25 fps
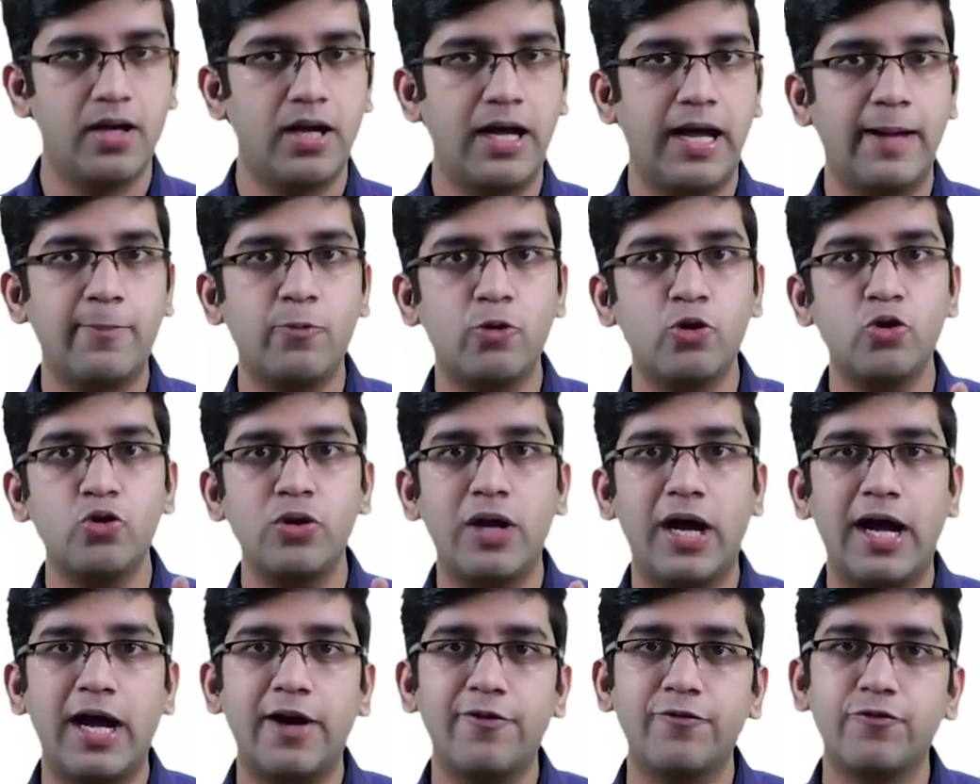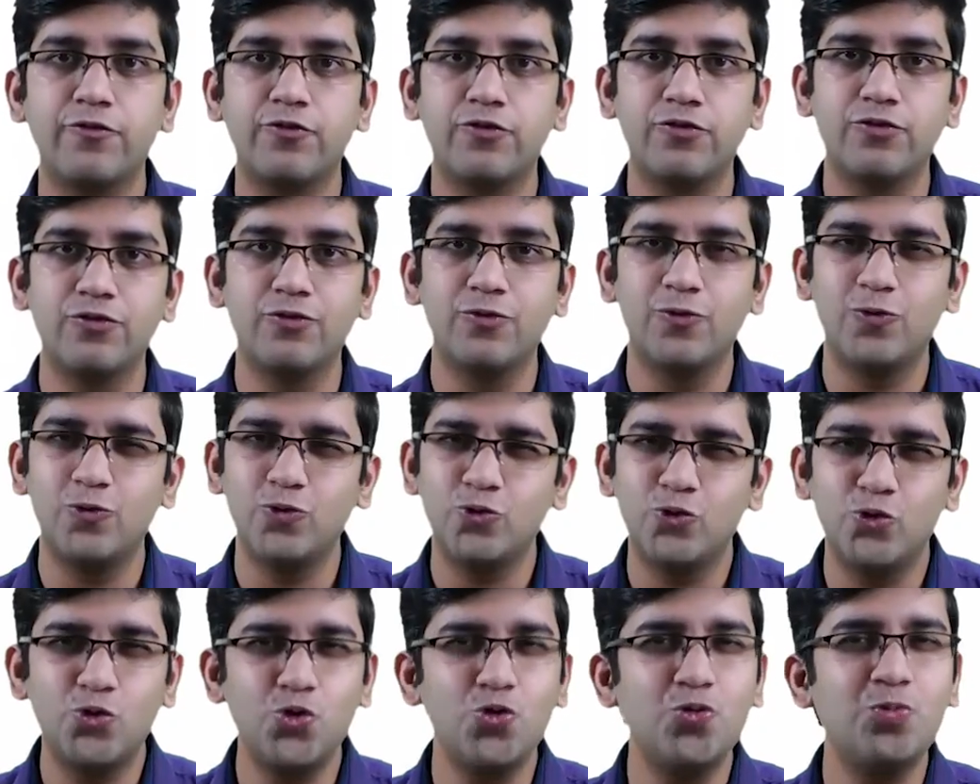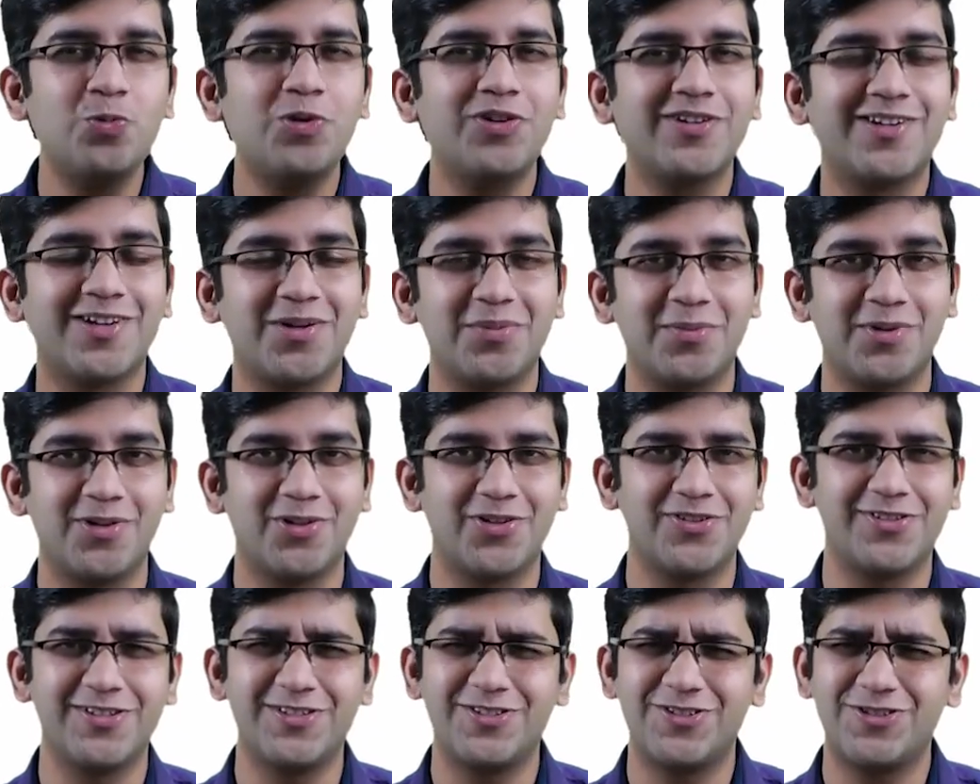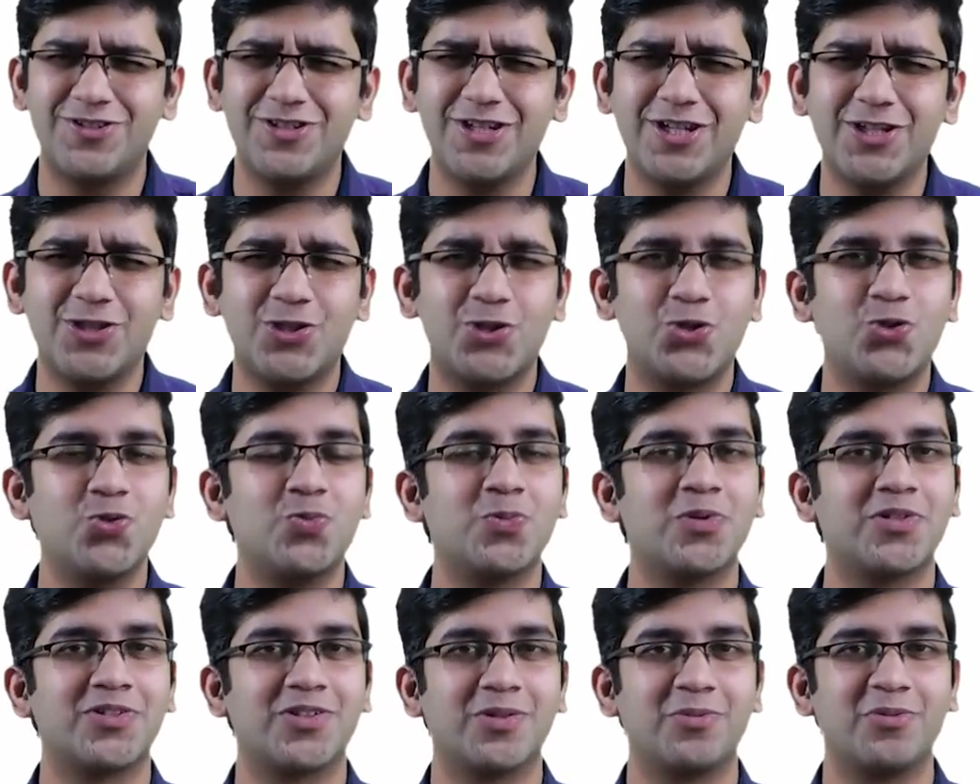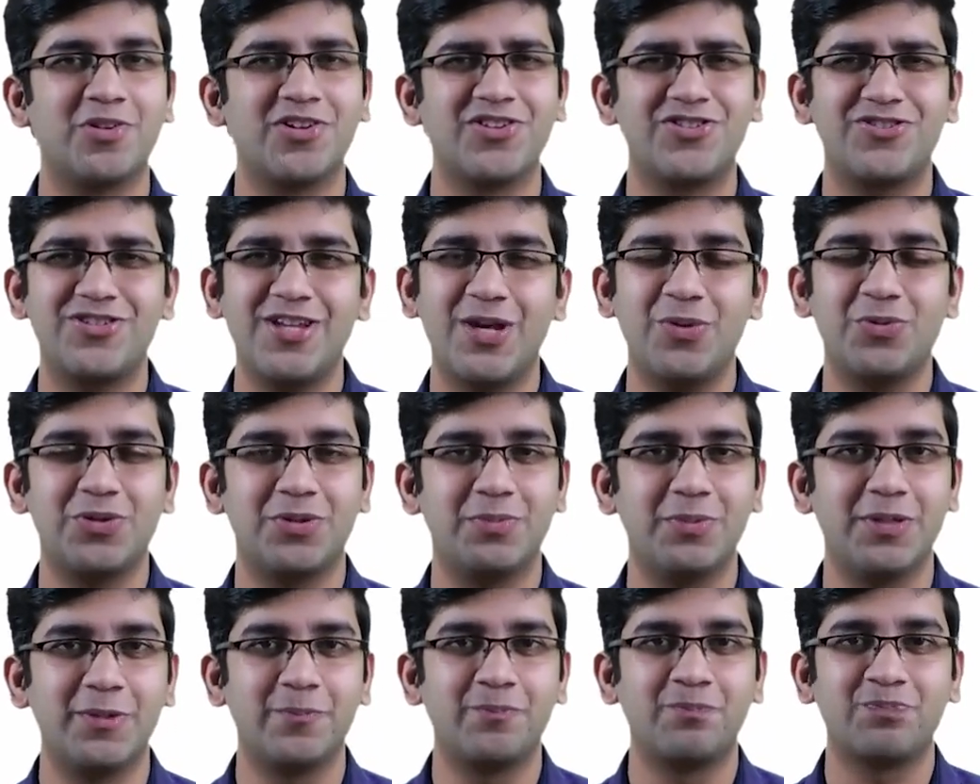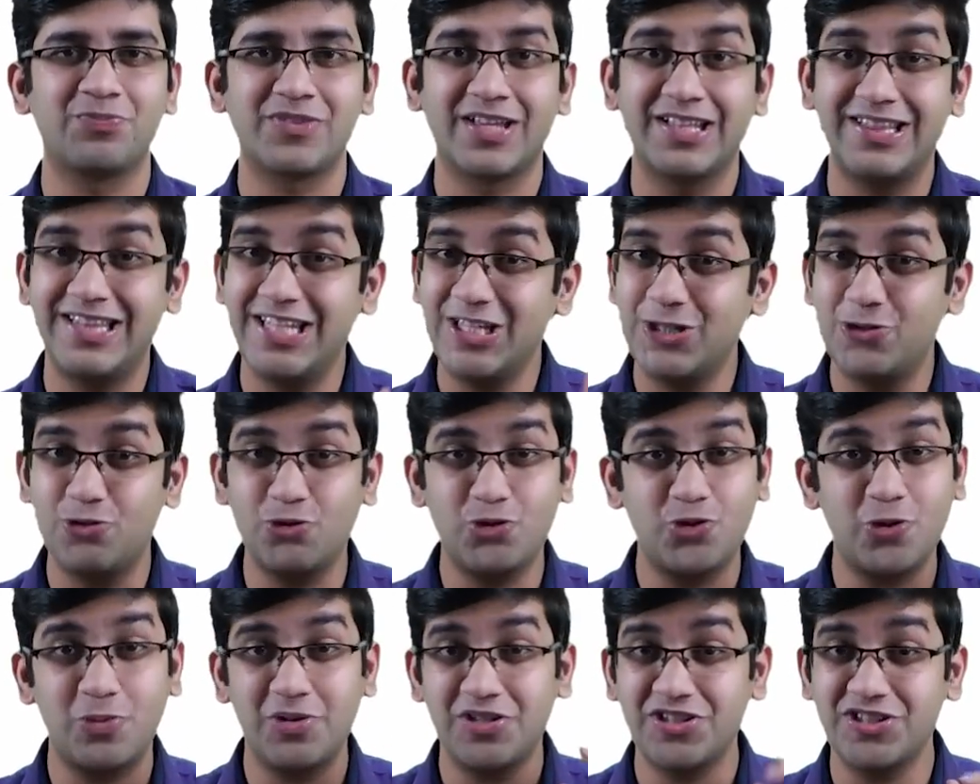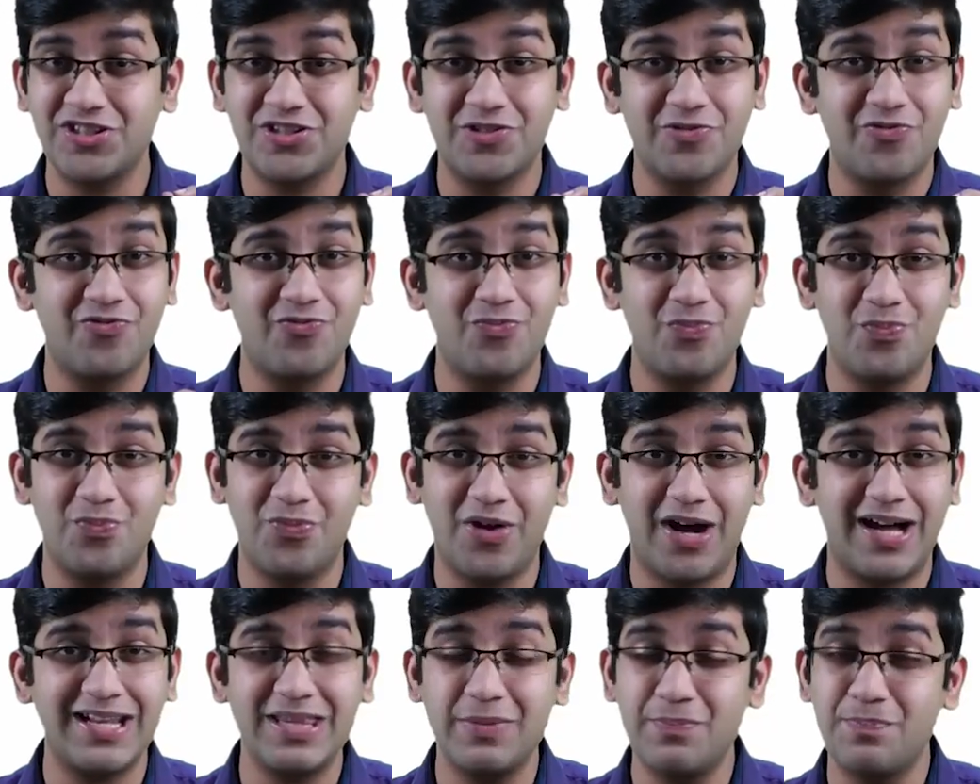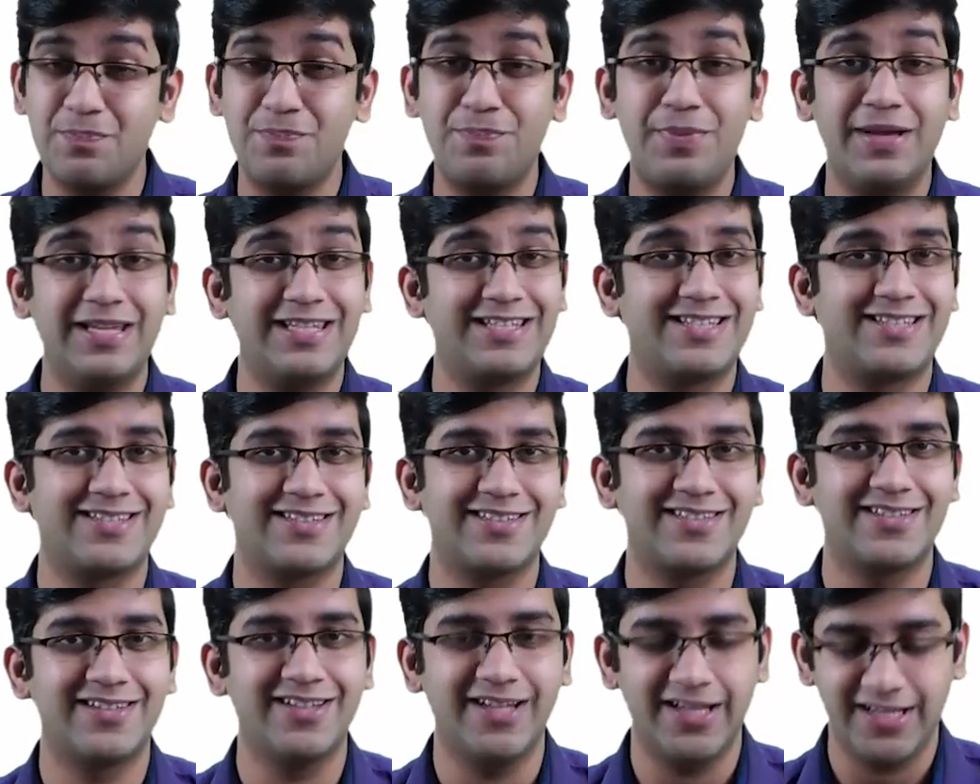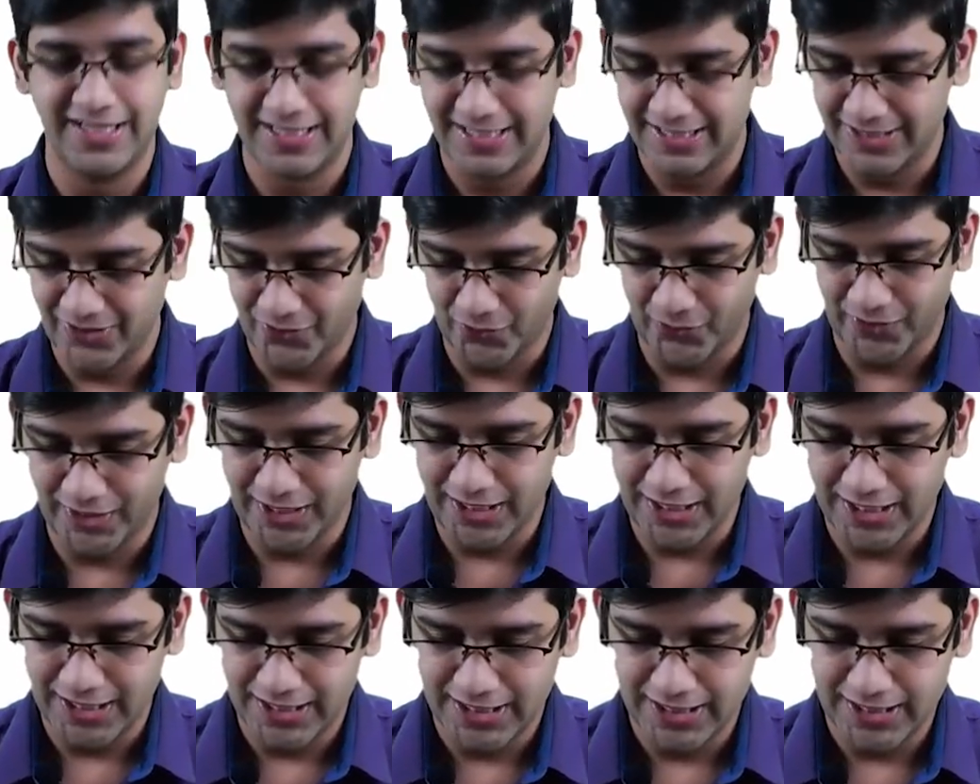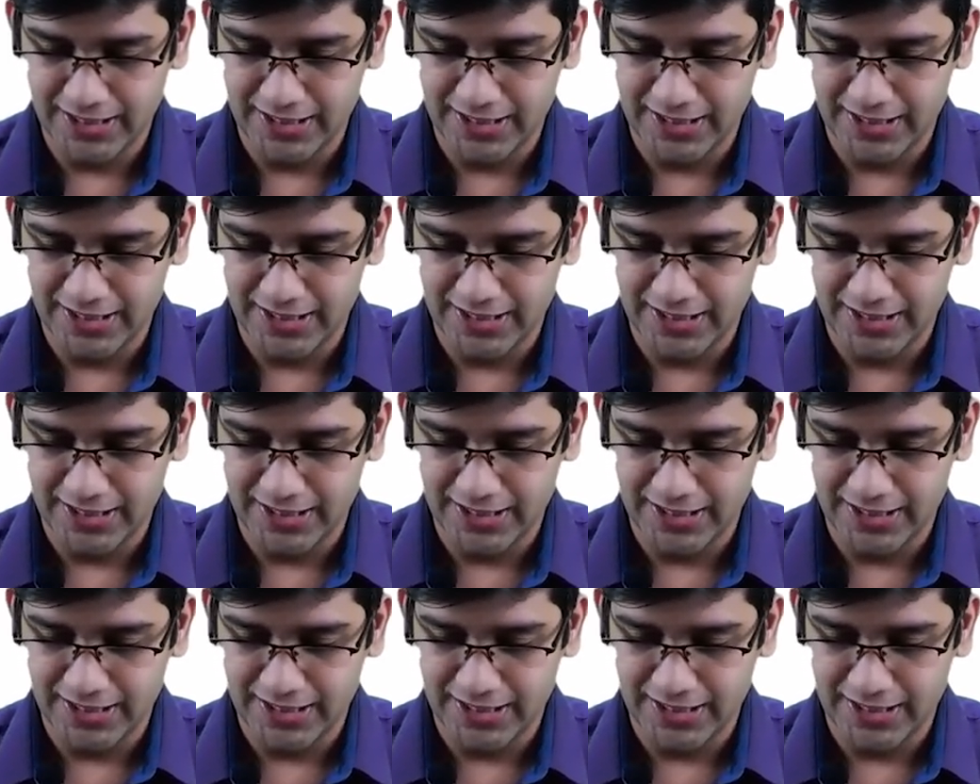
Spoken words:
I'm going to have two more terminologies, just two more terminologies. Stay with me. These two terminologies are the best. Okay.